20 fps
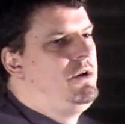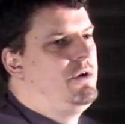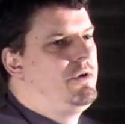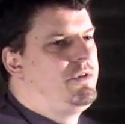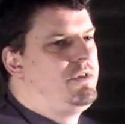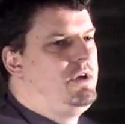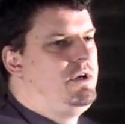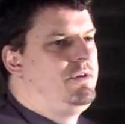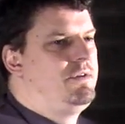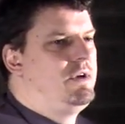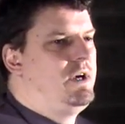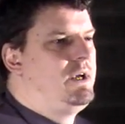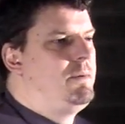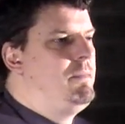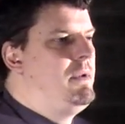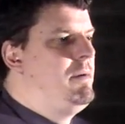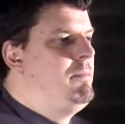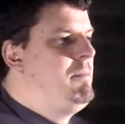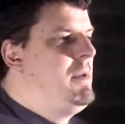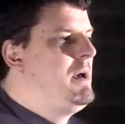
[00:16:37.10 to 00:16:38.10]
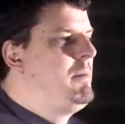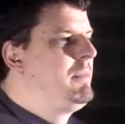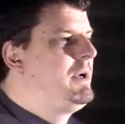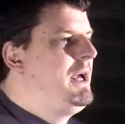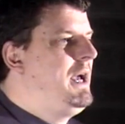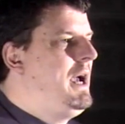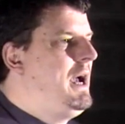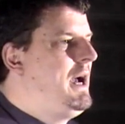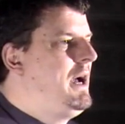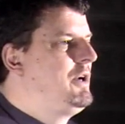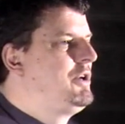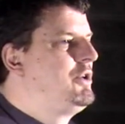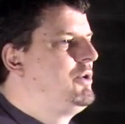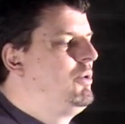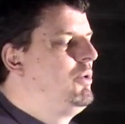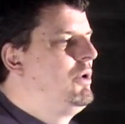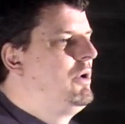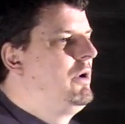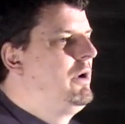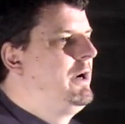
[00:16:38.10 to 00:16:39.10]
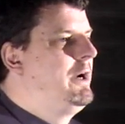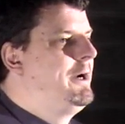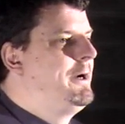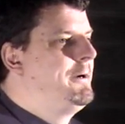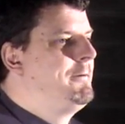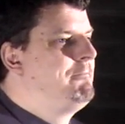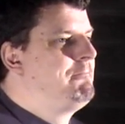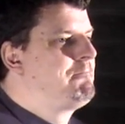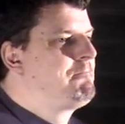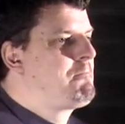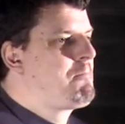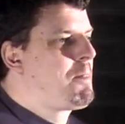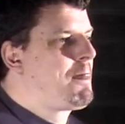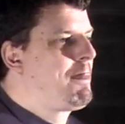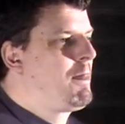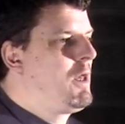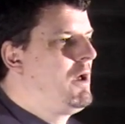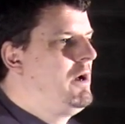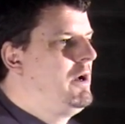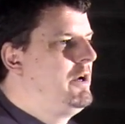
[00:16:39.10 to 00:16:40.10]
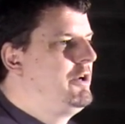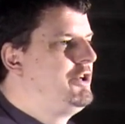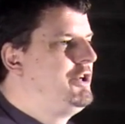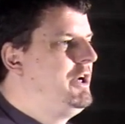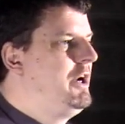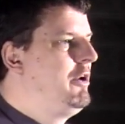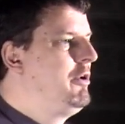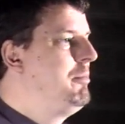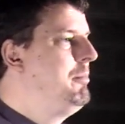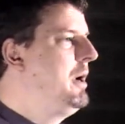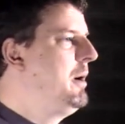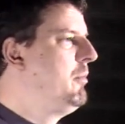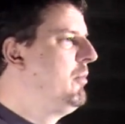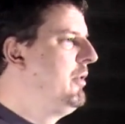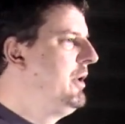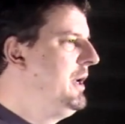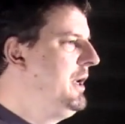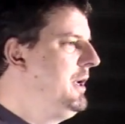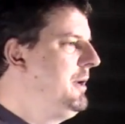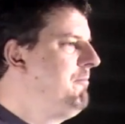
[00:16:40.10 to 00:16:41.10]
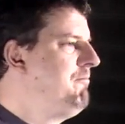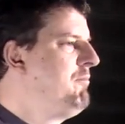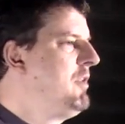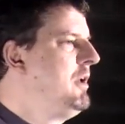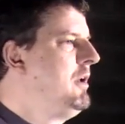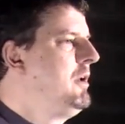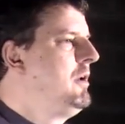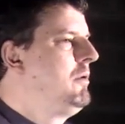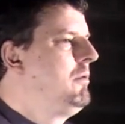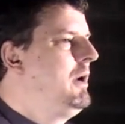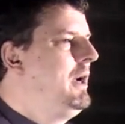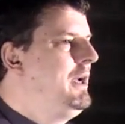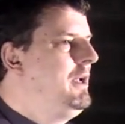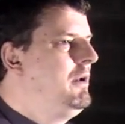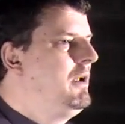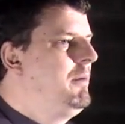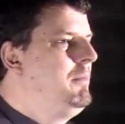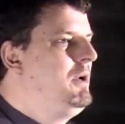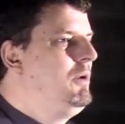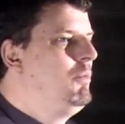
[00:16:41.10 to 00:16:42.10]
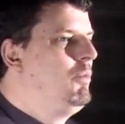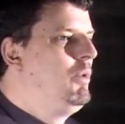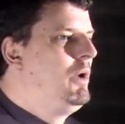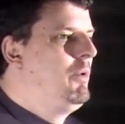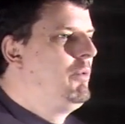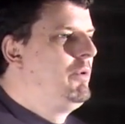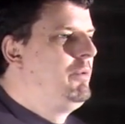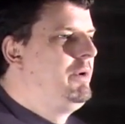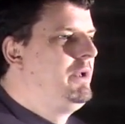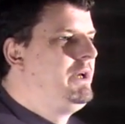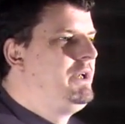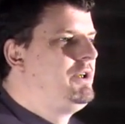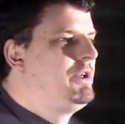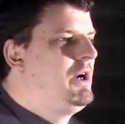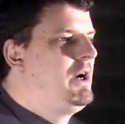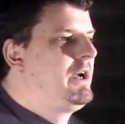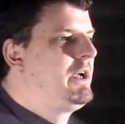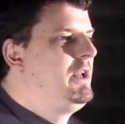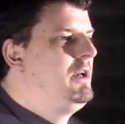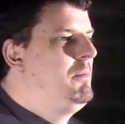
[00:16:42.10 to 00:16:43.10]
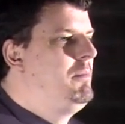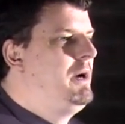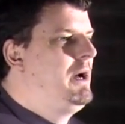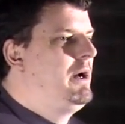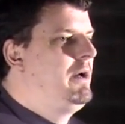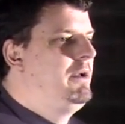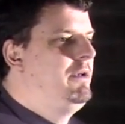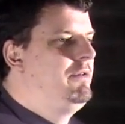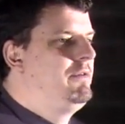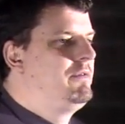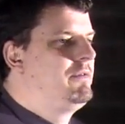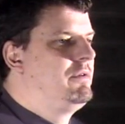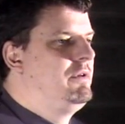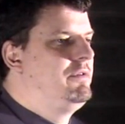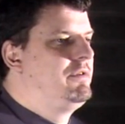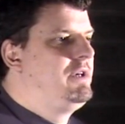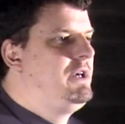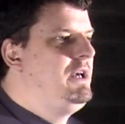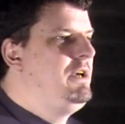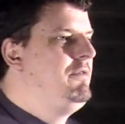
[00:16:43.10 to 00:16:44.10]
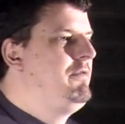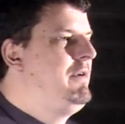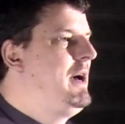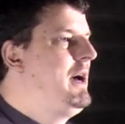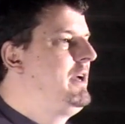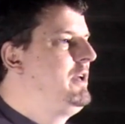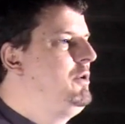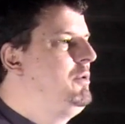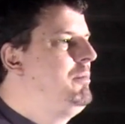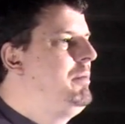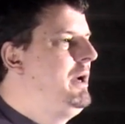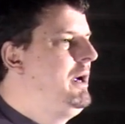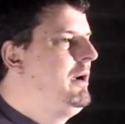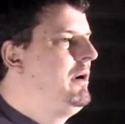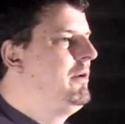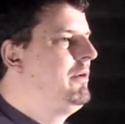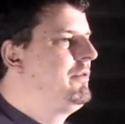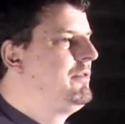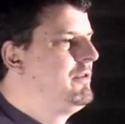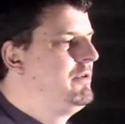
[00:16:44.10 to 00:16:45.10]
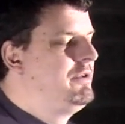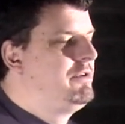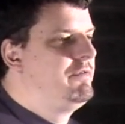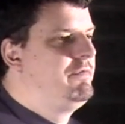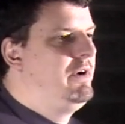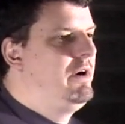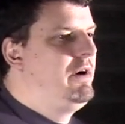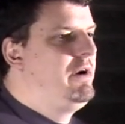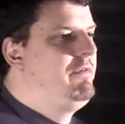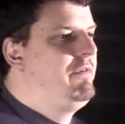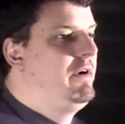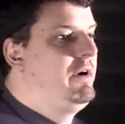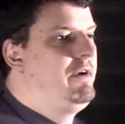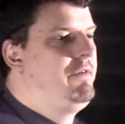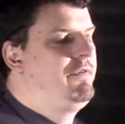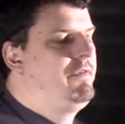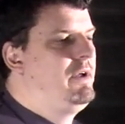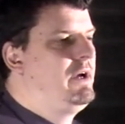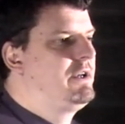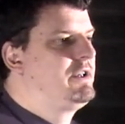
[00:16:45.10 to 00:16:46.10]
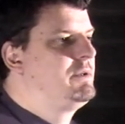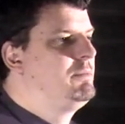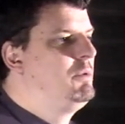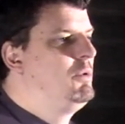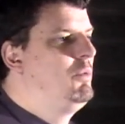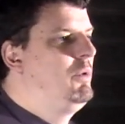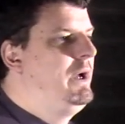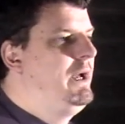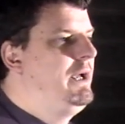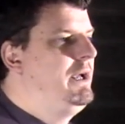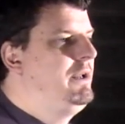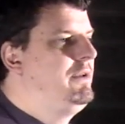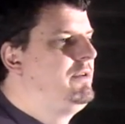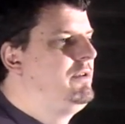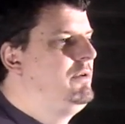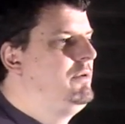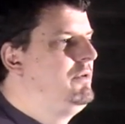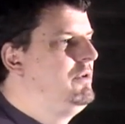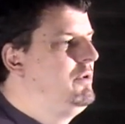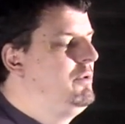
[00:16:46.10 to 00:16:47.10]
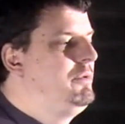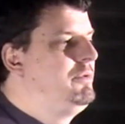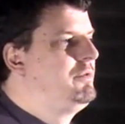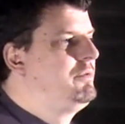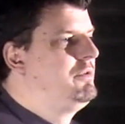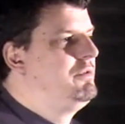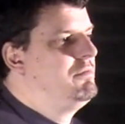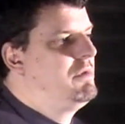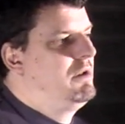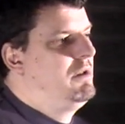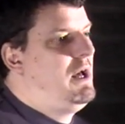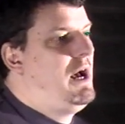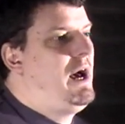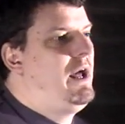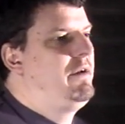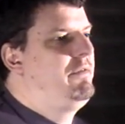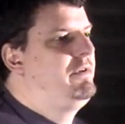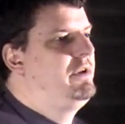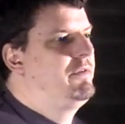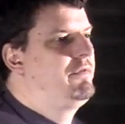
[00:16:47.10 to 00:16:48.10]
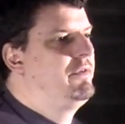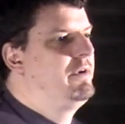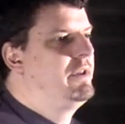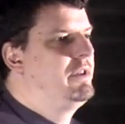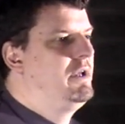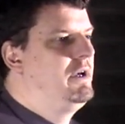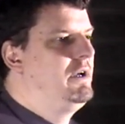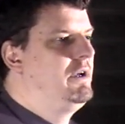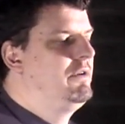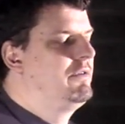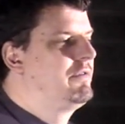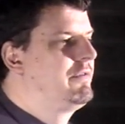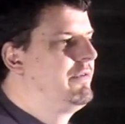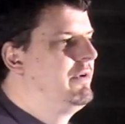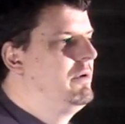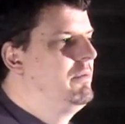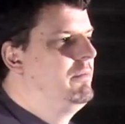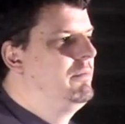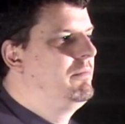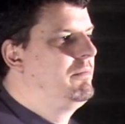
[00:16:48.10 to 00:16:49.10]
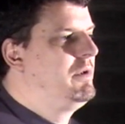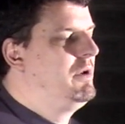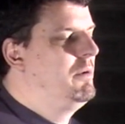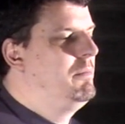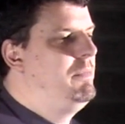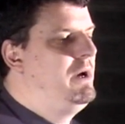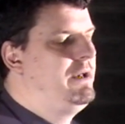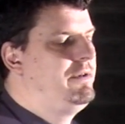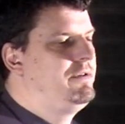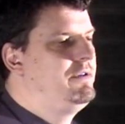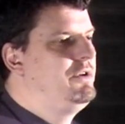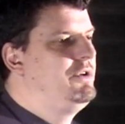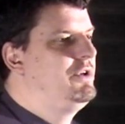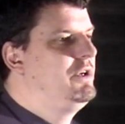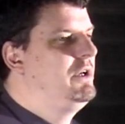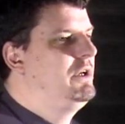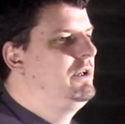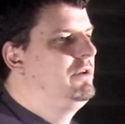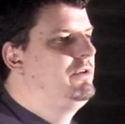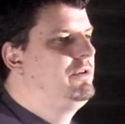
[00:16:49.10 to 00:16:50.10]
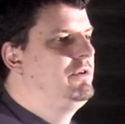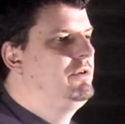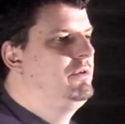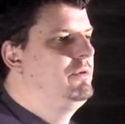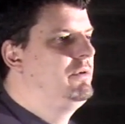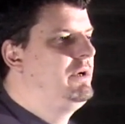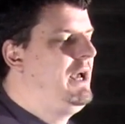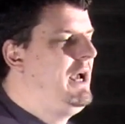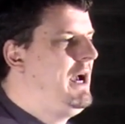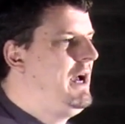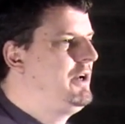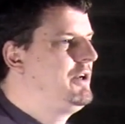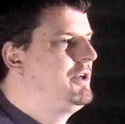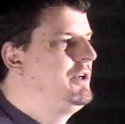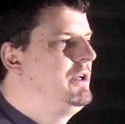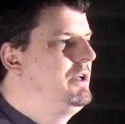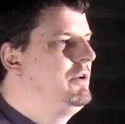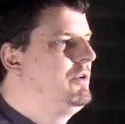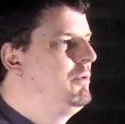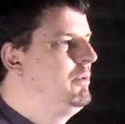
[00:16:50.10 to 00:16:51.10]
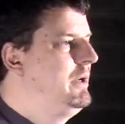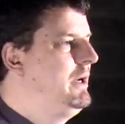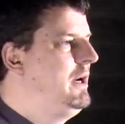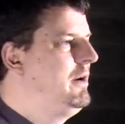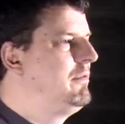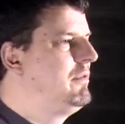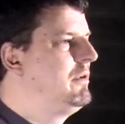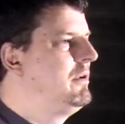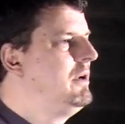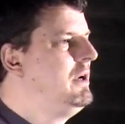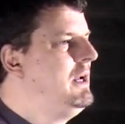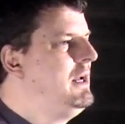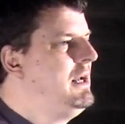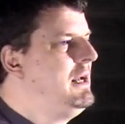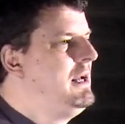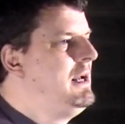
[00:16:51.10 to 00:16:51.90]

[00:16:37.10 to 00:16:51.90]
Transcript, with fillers: you know, things like memcached or uh, uh, shared memory right? I mean, what we're really talking about is, is key value pairs. So it's a very, very flexible way to do a lot of different things from, you know, messaging to caching to whatever.